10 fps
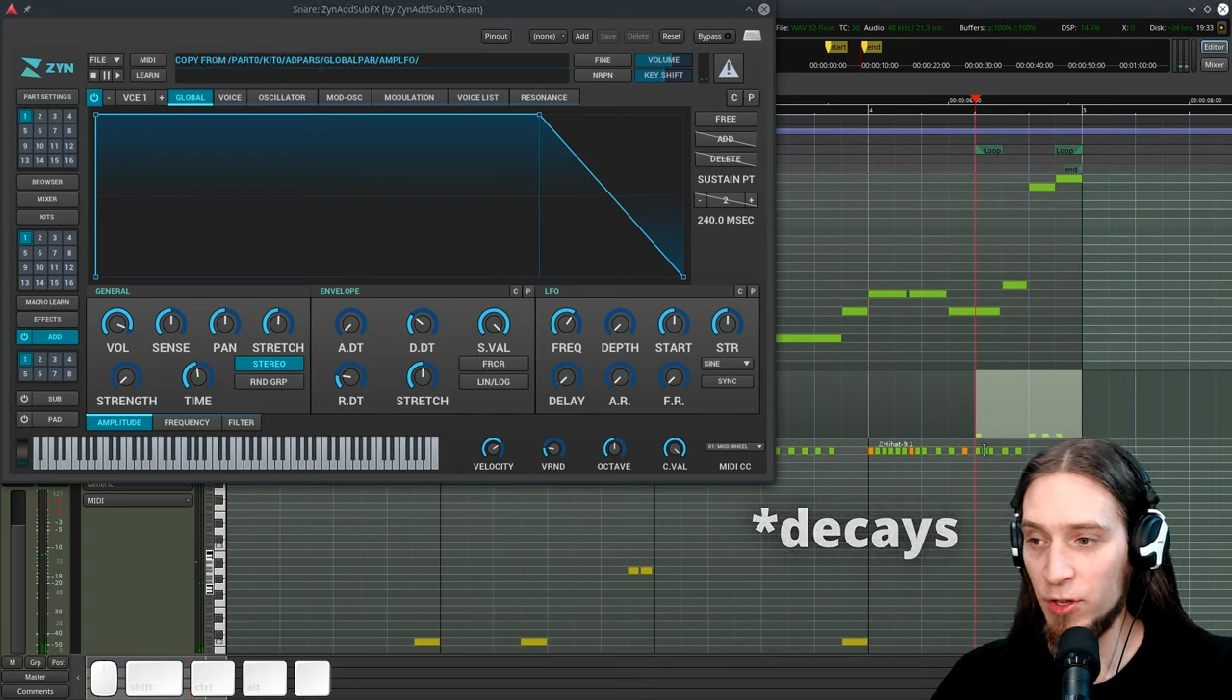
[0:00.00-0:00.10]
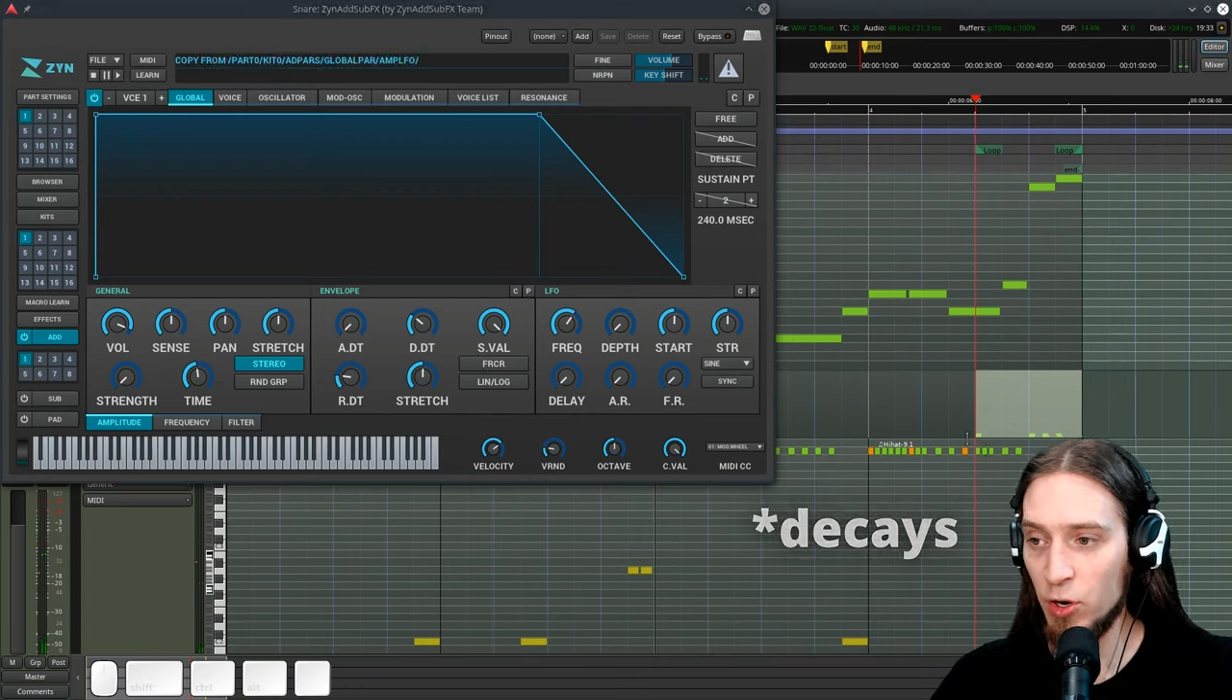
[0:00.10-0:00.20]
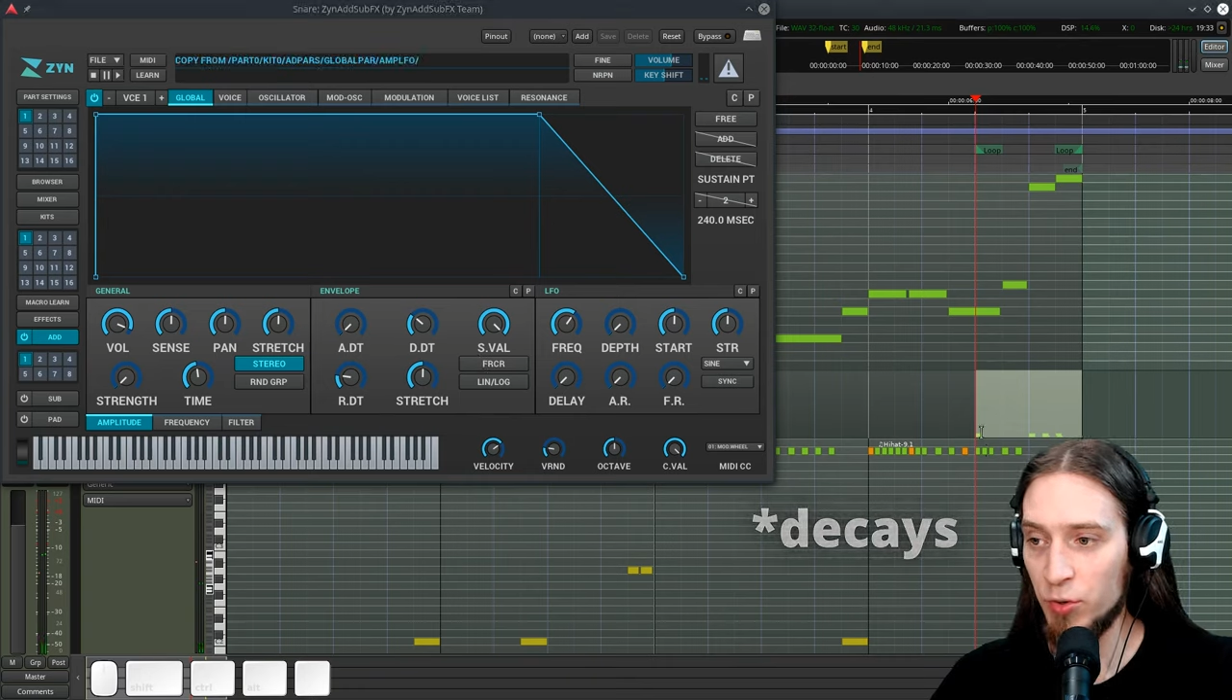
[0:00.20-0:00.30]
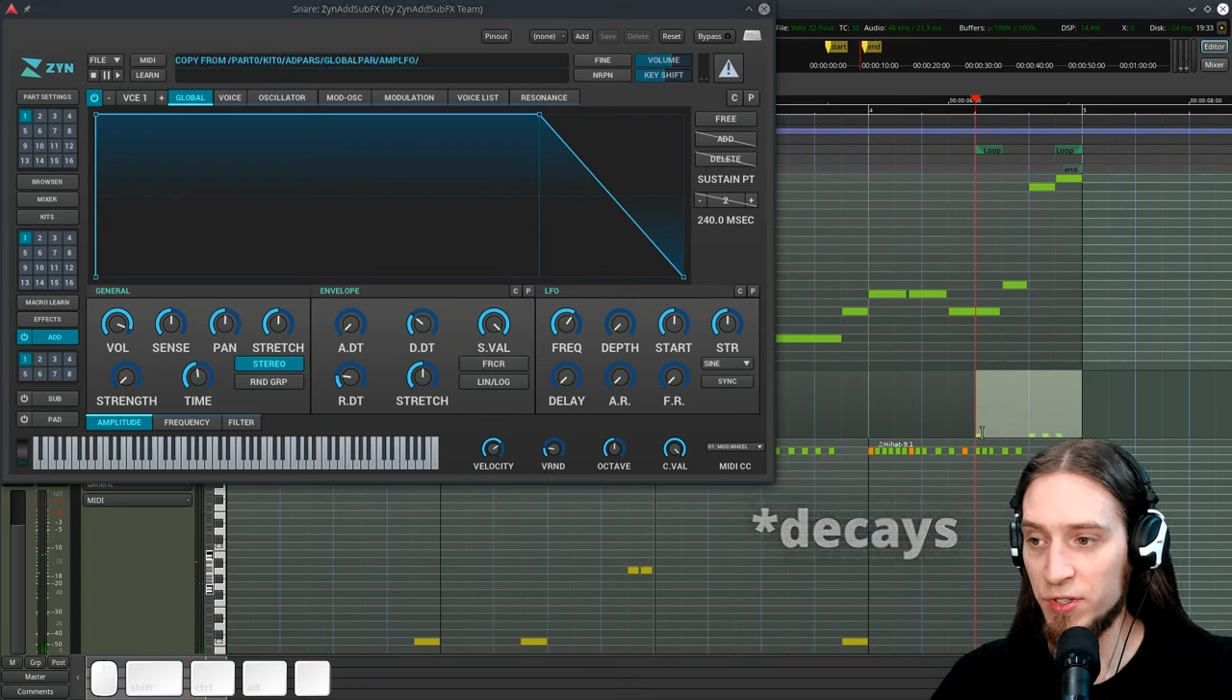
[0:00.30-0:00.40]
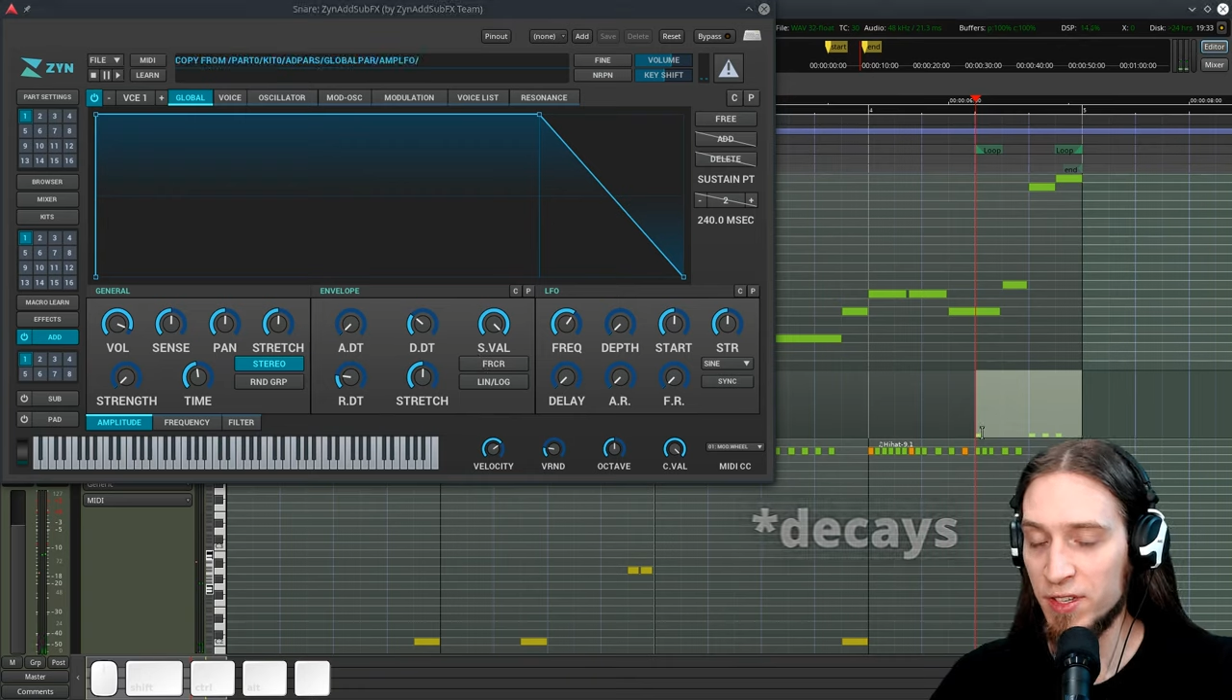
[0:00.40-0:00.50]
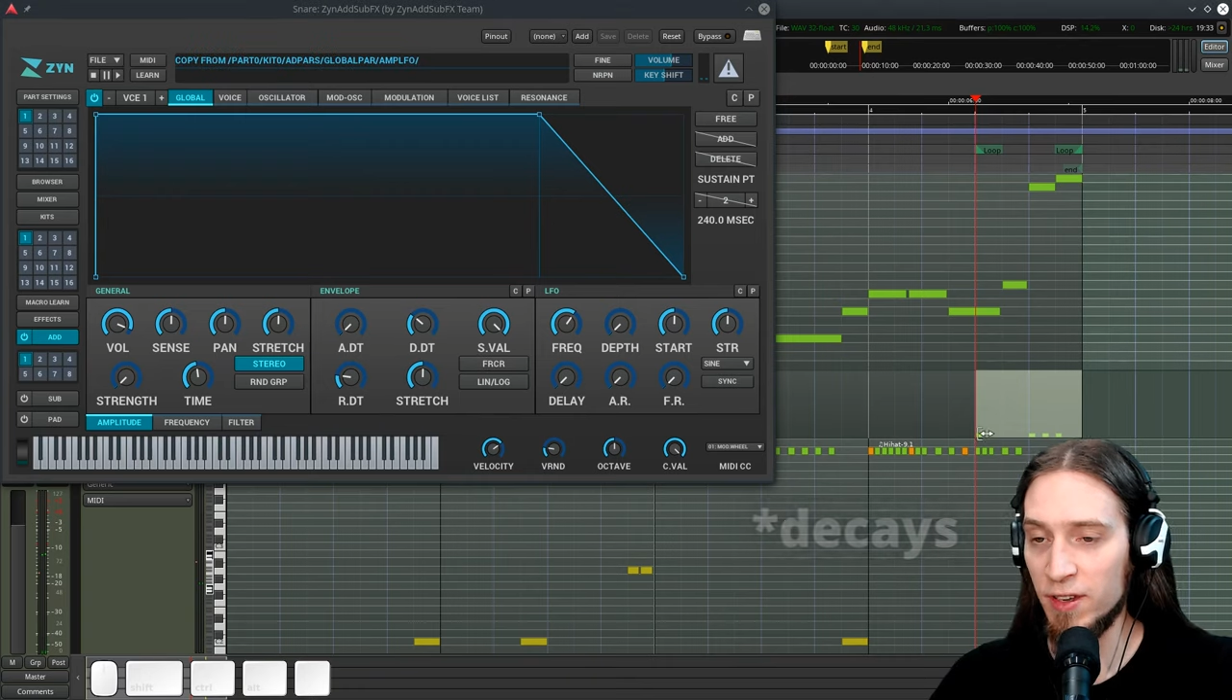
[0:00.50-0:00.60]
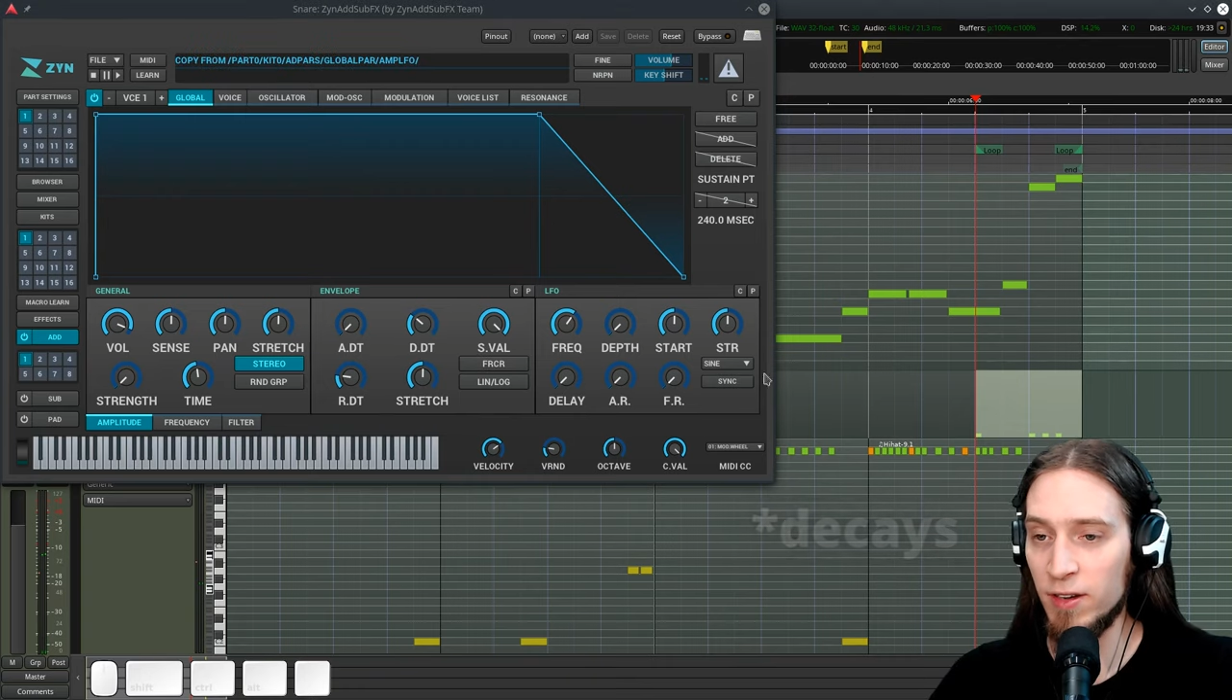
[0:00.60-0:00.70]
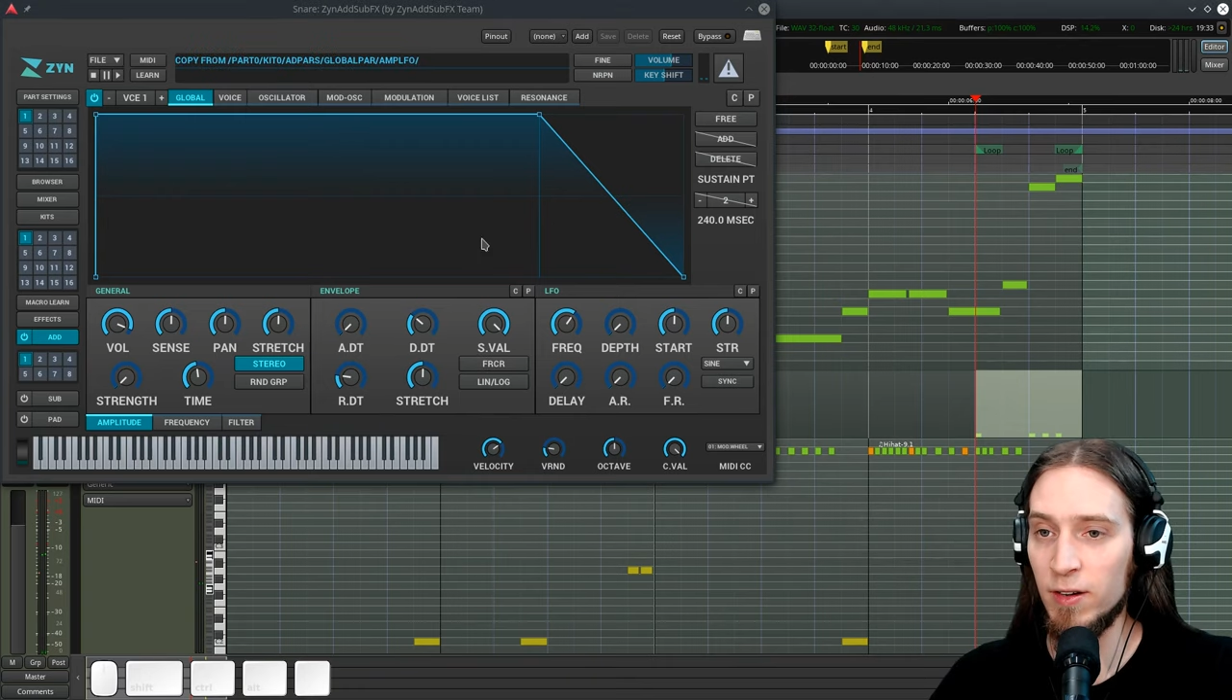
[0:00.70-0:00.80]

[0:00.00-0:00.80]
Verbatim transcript: notes